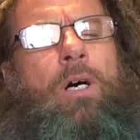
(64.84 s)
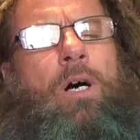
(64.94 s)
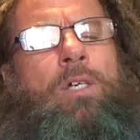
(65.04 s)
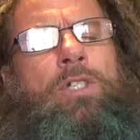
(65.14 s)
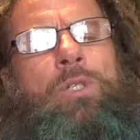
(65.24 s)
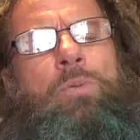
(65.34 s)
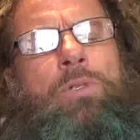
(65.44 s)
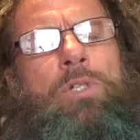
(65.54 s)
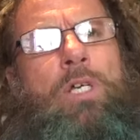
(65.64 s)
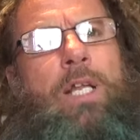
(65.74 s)
I just
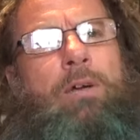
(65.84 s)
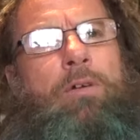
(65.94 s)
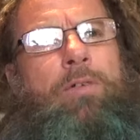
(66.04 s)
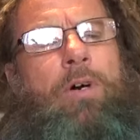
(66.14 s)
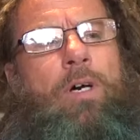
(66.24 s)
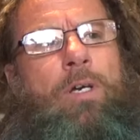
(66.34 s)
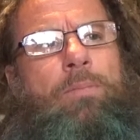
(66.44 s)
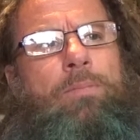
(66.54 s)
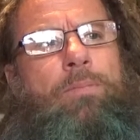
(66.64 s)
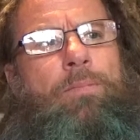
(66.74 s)
want to clarify
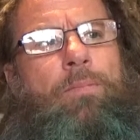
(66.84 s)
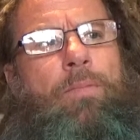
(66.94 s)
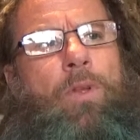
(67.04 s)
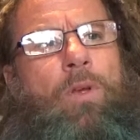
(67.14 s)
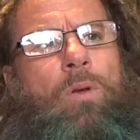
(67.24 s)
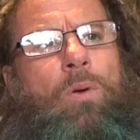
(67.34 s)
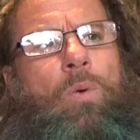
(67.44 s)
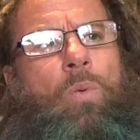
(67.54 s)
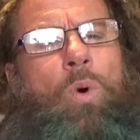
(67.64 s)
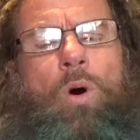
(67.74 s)

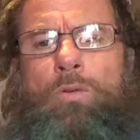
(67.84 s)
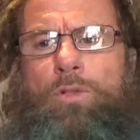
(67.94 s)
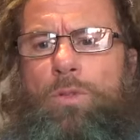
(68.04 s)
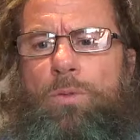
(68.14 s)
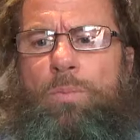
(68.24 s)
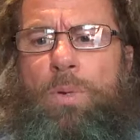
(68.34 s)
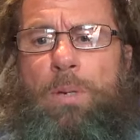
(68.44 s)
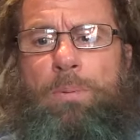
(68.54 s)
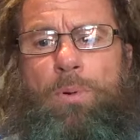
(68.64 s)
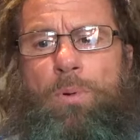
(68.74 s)
what
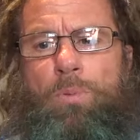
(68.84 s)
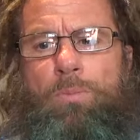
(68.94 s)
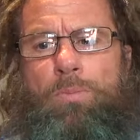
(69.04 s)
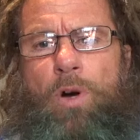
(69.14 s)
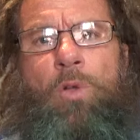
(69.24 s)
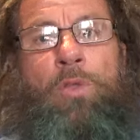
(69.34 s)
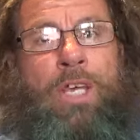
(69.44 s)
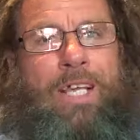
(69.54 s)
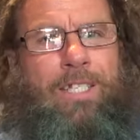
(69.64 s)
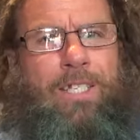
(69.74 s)
people on
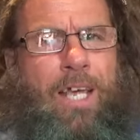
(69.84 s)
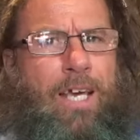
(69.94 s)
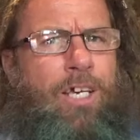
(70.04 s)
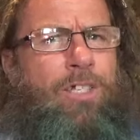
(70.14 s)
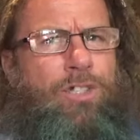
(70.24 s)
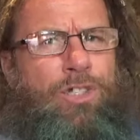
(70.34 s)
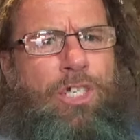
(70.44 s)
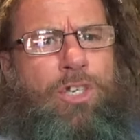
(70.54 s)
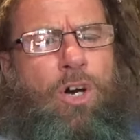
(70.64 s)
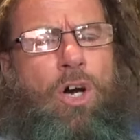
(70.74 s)
the internet
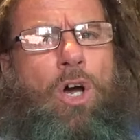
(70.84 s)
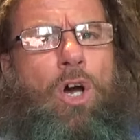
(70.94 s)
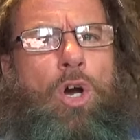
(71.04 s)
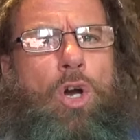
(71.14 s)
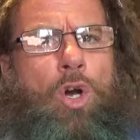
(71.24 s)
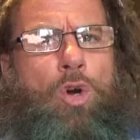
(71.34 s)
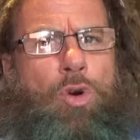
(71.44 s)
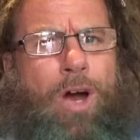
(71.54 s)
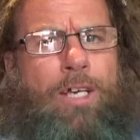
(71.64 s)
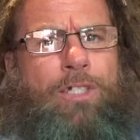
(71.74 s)
consider
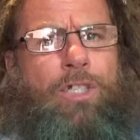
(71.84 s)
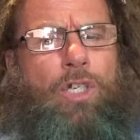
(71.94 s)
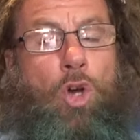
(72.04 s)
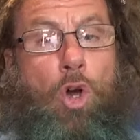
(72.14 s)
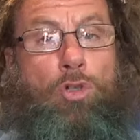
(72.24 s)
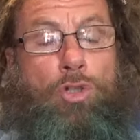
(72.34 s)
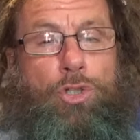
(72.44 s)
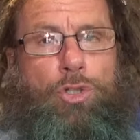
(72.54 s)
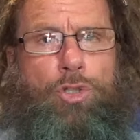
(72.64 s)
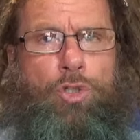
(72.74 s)
Christ
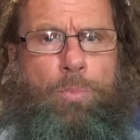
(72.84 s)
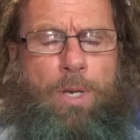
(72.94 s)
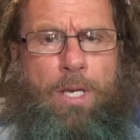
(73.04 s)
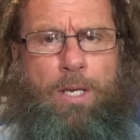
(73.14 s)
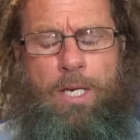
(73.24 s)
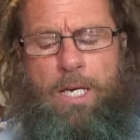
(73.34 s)
consciousness to be.